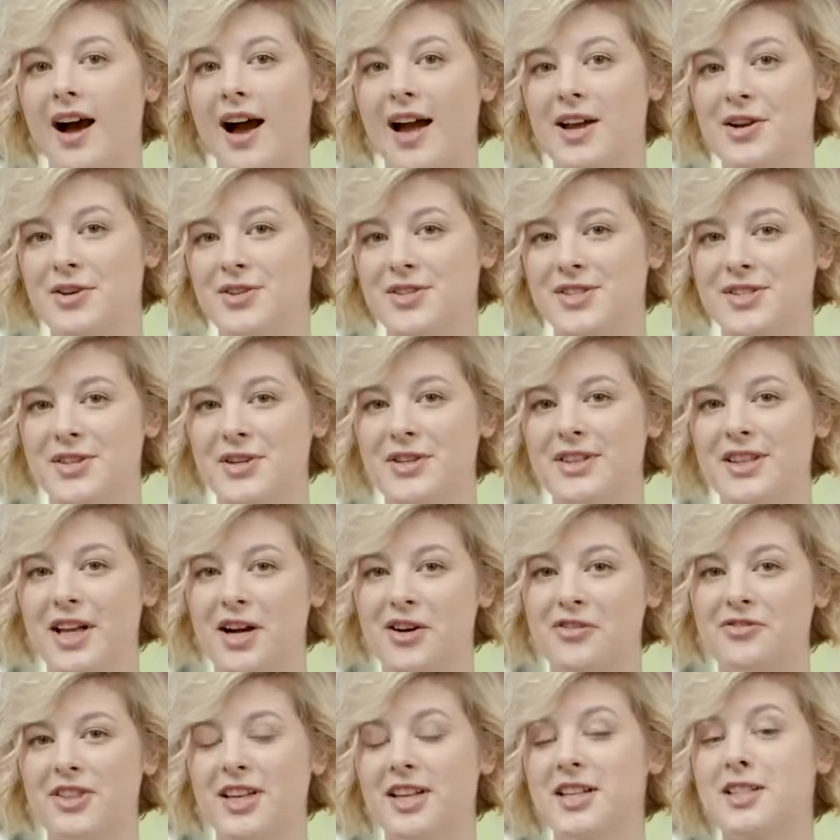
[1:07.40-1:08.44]
I also
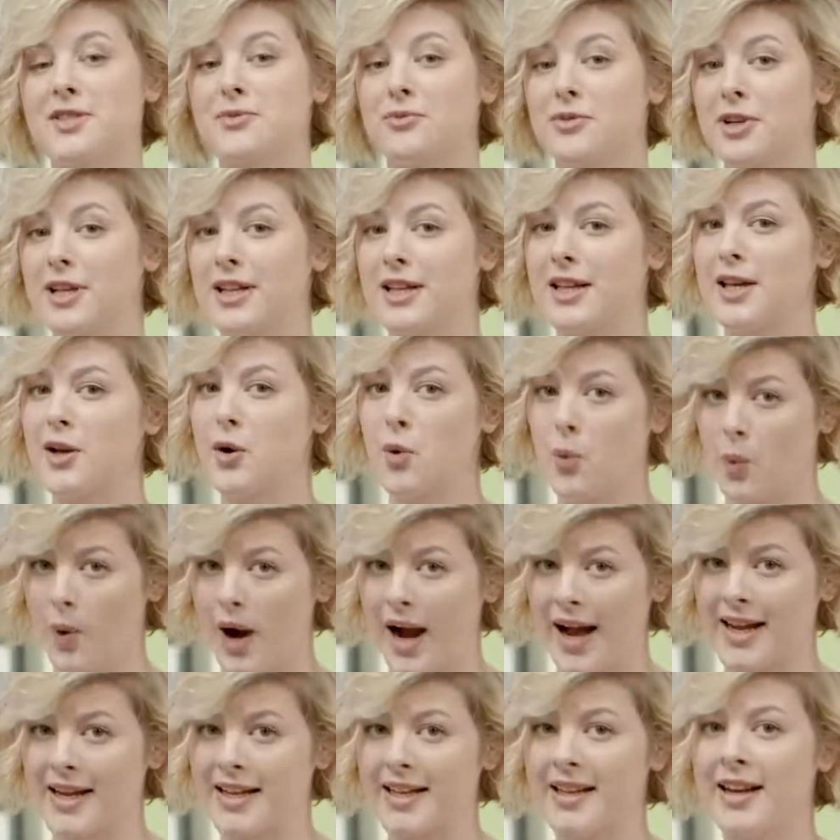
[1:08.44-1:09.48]
love that it's really
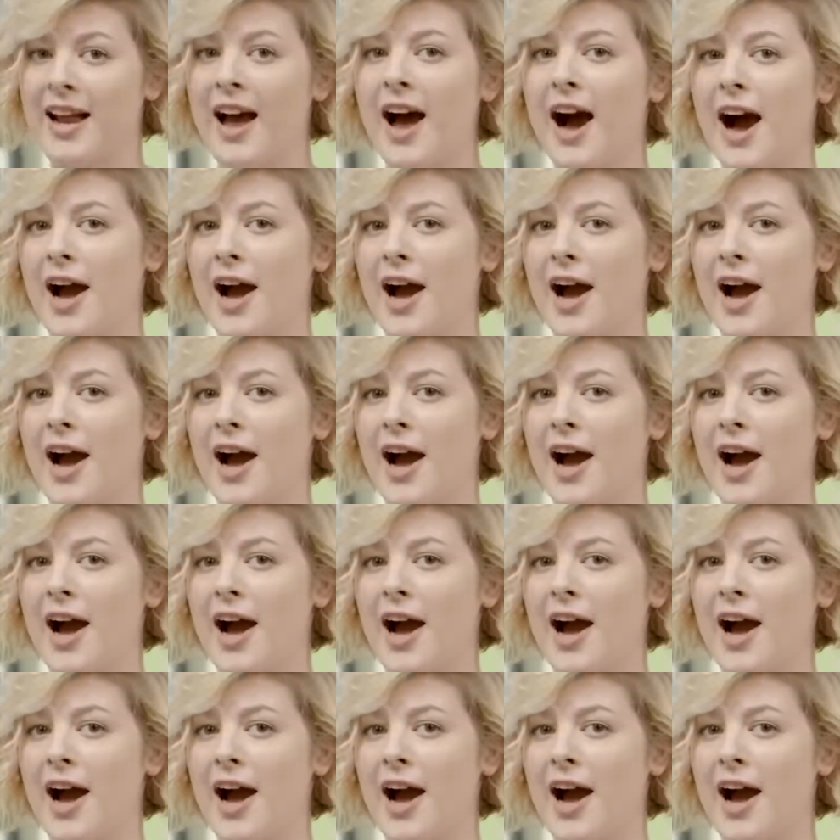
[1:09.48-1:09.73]
quiet.